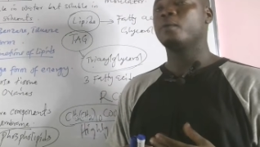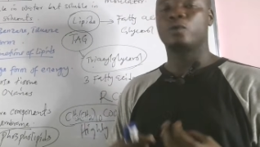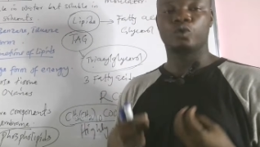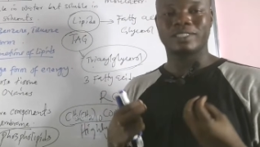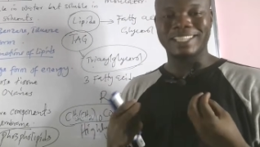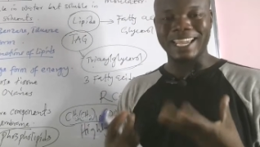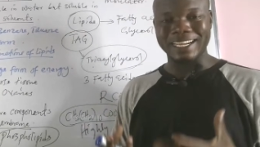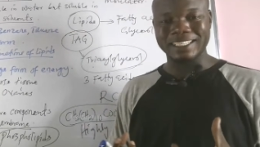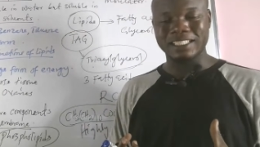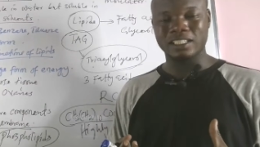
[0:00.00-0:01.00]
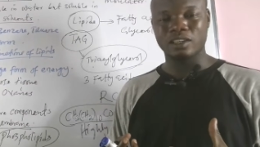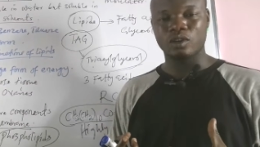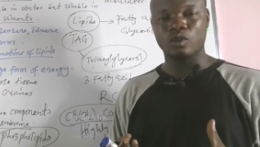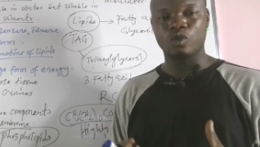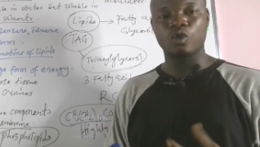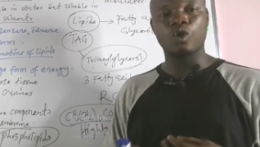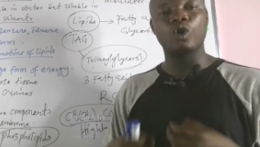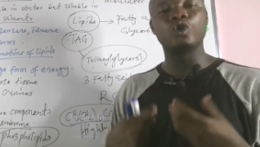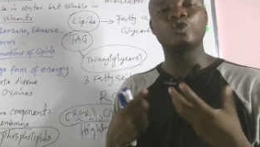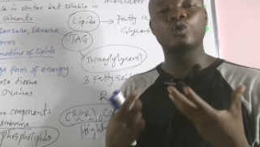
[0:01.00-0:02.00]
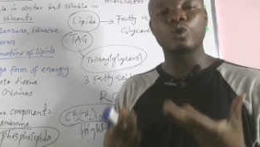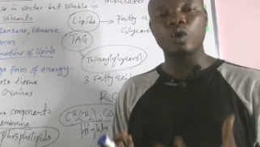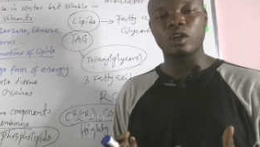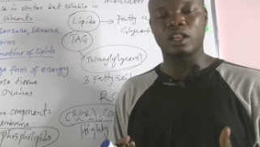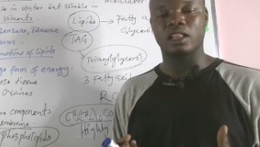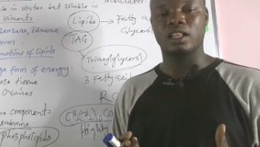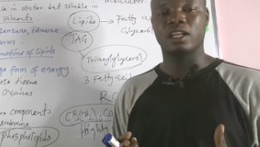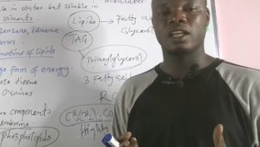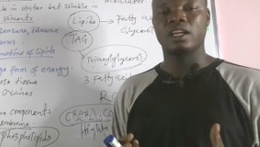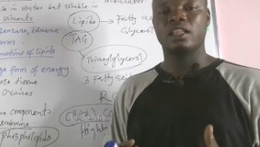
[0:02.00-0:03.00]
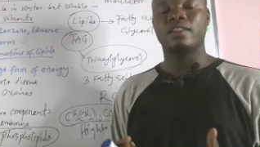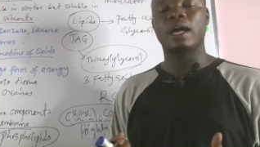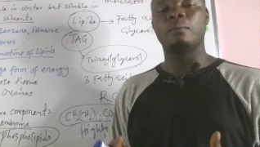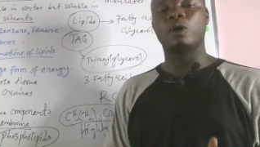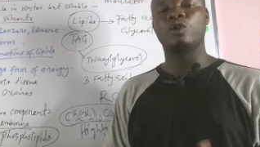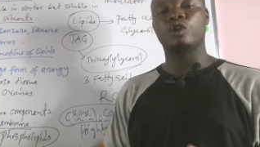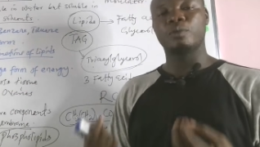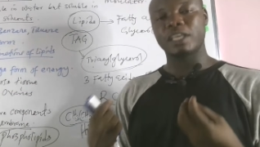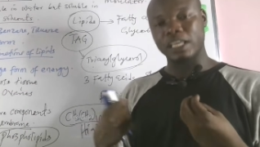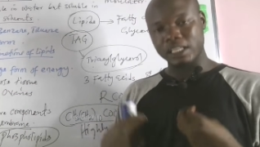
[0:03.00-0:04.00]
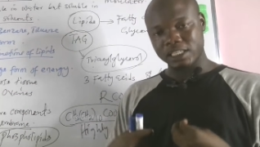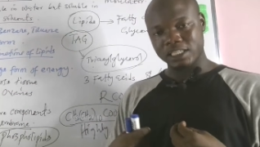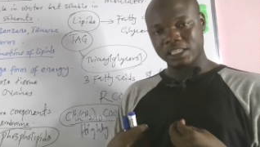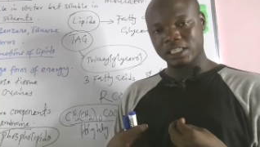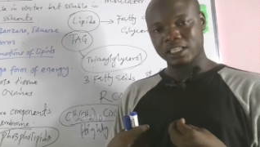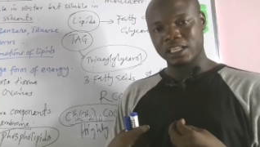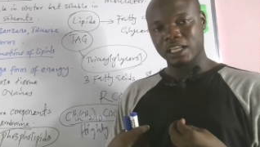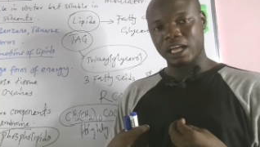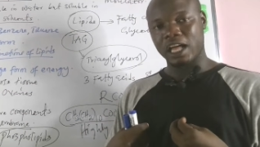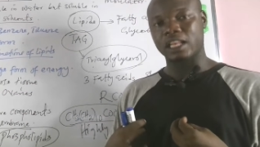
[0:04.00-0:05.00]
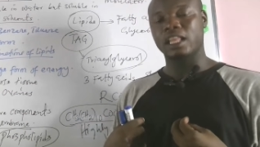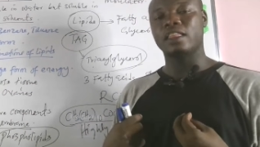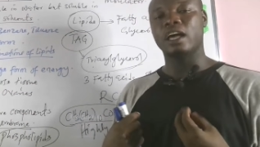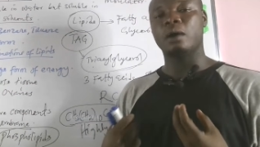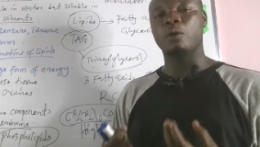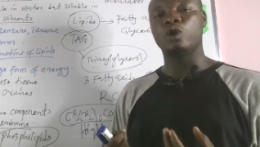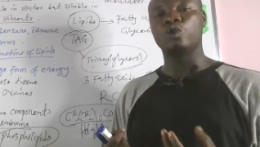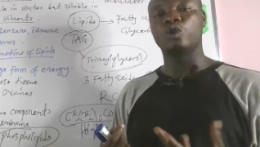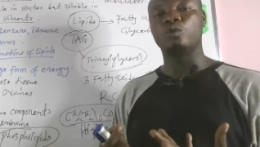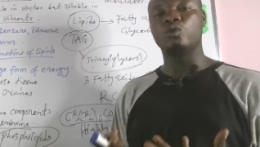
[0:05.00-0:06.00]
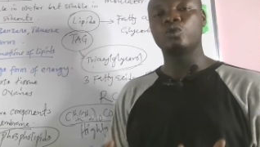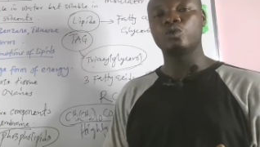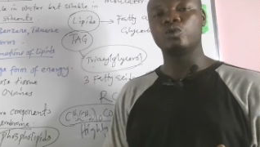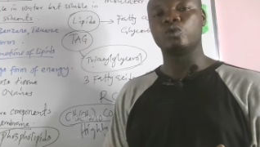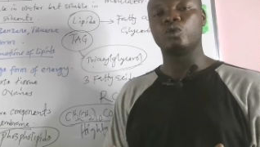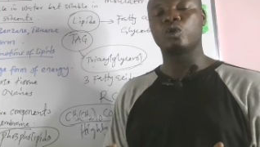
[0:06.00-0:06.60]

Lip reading: protect or control the amount of heat and then the amount of cold